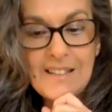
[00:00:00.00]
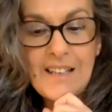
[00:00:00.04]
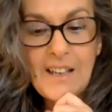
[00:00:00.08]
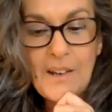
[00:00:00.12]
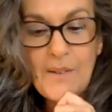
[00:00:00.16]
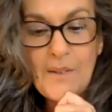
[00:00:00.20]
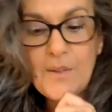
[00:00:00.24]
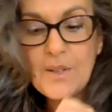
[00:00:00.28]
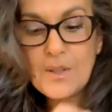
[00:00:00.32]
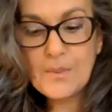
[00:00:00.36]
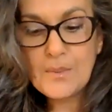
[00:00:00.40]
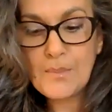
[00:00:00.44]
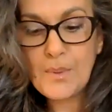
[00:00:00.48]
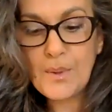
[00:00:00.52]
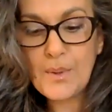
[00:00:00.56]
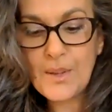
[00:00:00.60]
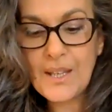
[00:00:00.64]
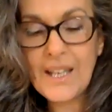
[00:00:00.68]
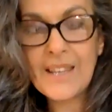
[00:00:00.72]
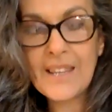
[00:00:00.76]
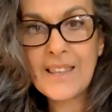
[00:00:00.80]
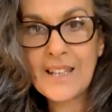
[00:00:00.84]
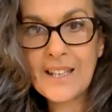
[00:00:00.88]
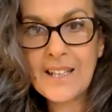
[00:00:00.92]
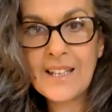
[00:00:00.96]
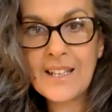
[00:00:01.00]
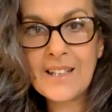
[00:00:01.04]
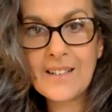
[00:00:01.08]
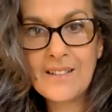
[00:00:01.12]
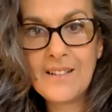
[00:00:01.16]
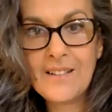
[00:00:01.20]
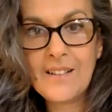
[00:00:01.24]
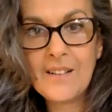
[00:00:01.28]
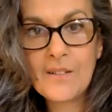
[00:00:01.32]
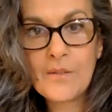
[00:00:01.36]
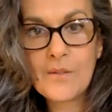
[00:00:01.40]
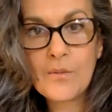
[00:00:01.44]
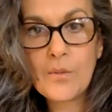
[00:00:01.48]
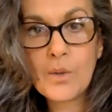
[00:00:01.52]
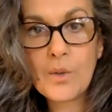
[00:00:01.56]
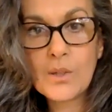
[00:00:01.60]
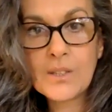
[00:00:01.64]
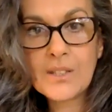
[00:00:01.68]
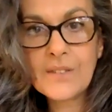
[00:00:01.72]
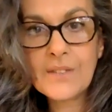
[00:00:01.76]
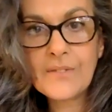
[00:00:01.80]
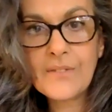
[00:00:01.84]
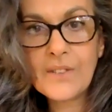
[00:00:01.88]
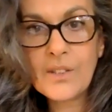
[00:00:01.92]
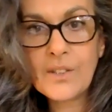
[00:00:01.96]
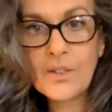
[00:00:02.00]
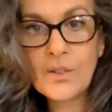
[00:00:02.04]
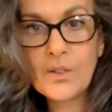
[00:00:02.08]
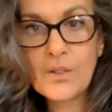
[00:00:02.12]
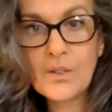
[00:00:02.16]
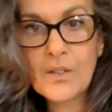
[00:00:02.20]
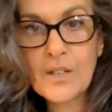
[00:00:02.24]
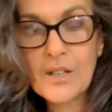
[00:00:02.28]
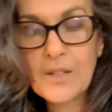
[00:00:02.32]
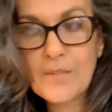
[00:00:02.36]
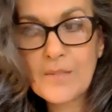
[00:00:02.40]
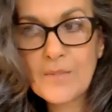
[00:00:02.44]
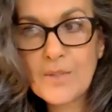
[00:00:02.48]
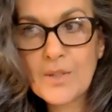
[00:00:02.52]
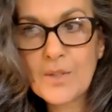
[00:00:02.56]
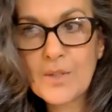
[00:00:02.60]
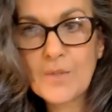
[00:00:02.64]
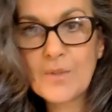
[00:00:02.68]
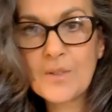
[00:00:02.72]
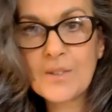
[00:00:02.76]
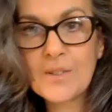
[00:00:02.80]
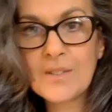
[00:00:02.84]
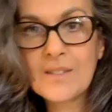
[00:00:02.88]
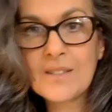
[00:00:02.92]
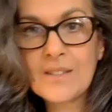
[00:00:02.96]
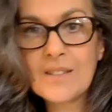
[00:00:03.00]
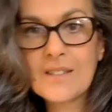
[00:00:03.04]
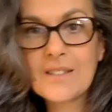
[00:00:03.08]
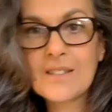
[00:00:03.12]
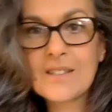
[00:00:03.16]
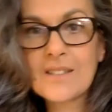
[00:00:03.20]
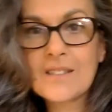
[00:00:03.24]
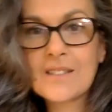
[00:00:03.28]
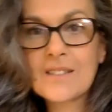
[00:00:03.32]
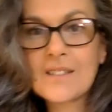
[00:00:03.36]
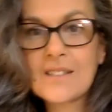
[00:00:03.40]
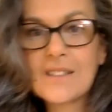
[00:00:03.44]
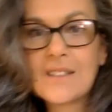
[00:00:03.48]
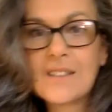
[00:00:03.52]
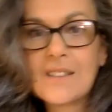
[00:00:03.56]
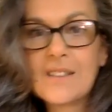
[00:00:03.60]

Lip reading: I want to put that there. What if it all comes at once?